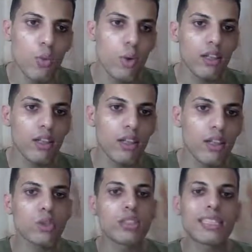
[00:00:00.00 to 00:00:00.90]
Well,
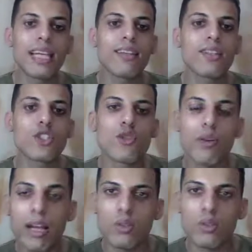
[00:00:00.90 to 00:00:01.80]
you could take the
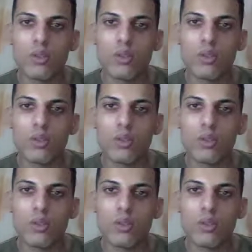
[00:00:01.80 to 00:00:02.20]
train